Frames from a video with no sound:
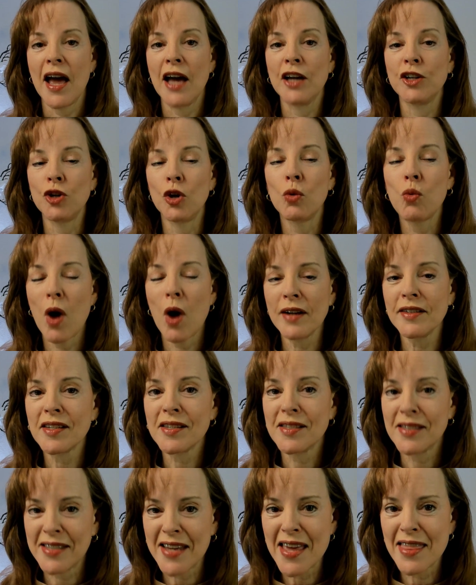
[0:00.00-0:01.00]
And you'll want to
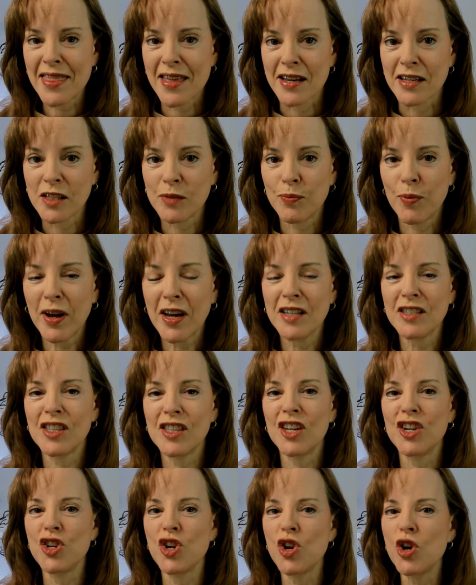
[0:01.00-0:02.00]
see this because
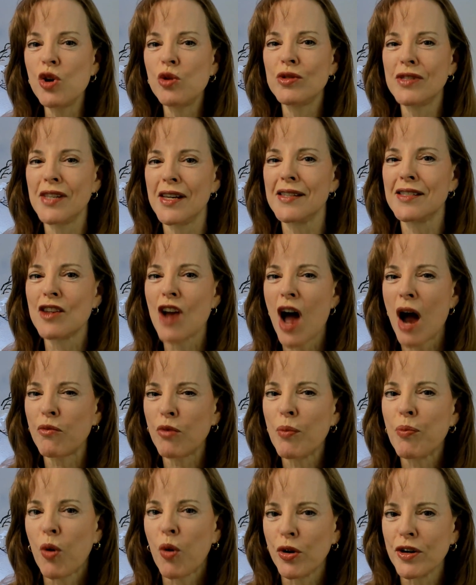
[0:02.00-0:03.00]
the news is not
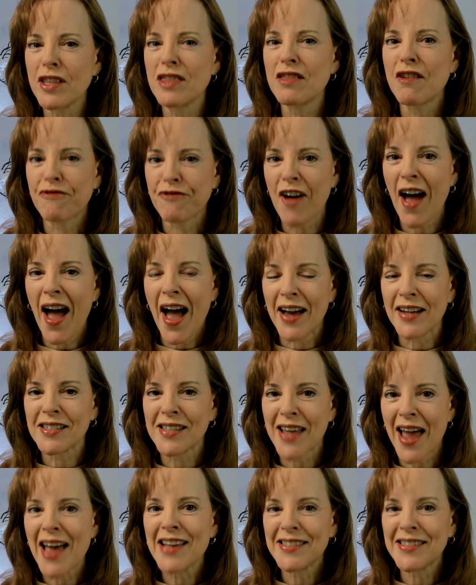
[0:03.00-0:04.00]
reporting the facts
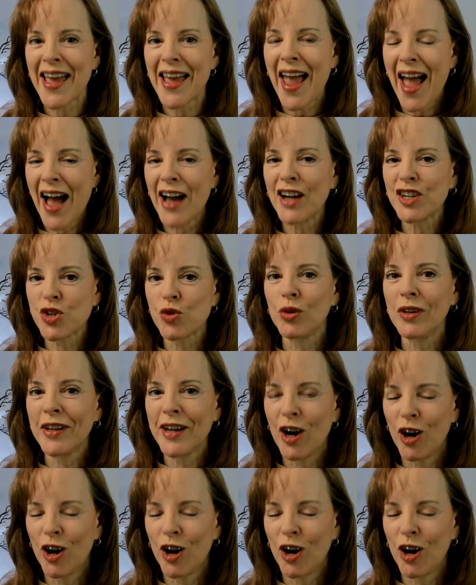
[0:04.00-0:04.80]
as they actually